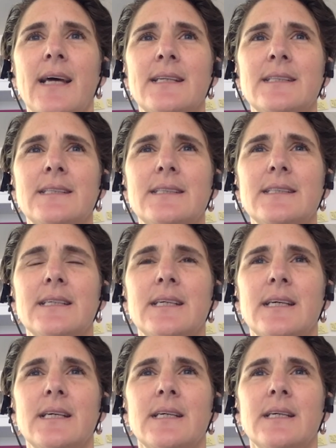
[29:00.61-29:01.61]
and
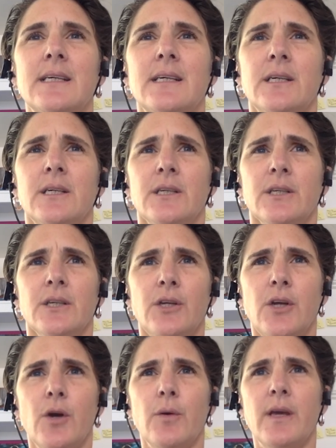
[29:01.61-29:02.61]

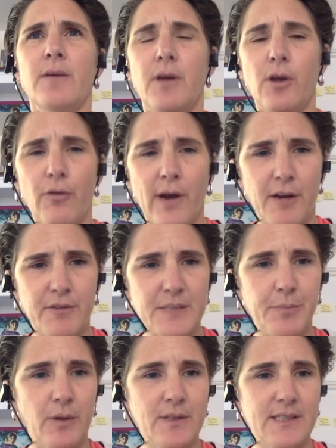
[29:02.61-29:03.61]
you know giving great
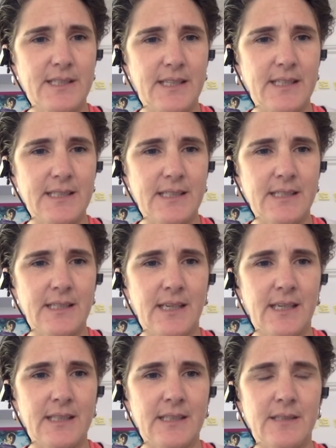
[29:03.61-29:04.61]
responses
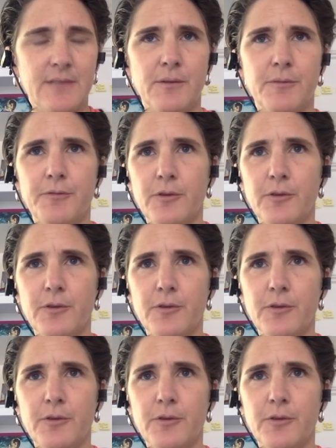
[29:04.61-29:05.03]
and and,